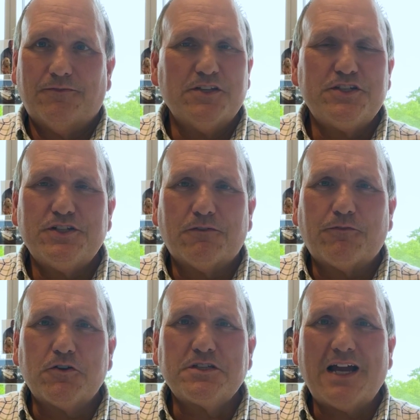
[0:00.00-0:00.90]
this is your
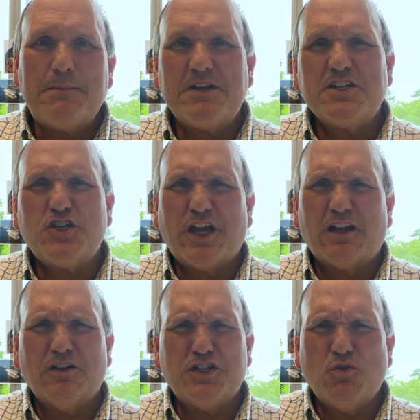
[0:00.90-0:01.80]
first time to the
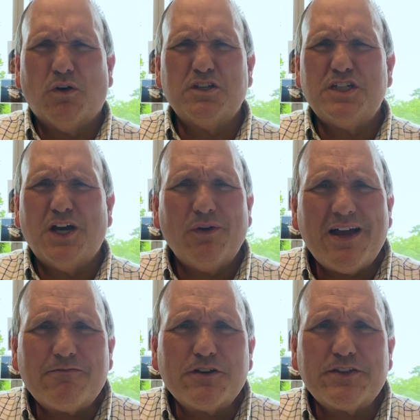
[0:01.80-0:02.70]
channel and you want to know
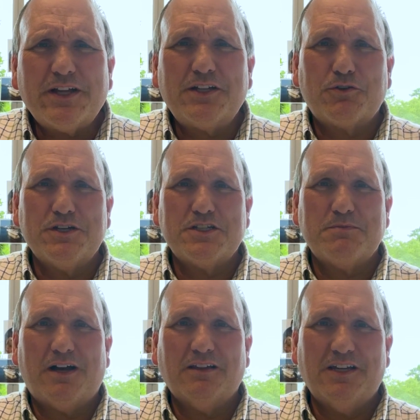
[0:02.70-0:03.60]
everything there is
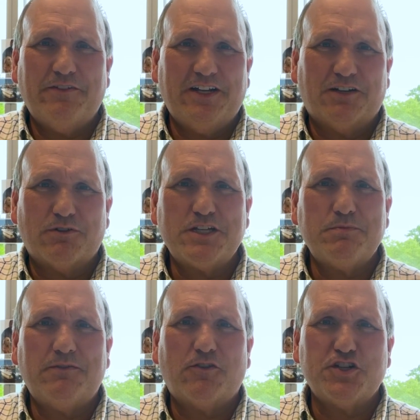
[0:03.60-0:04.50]
about living in
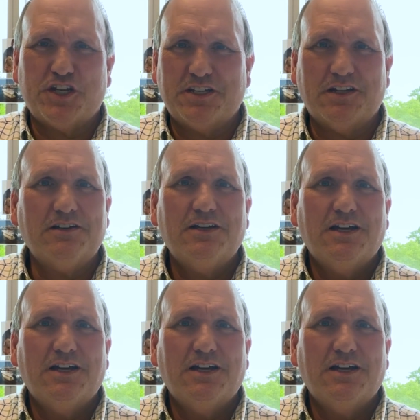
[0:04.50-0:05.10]
Richmond, Virginia,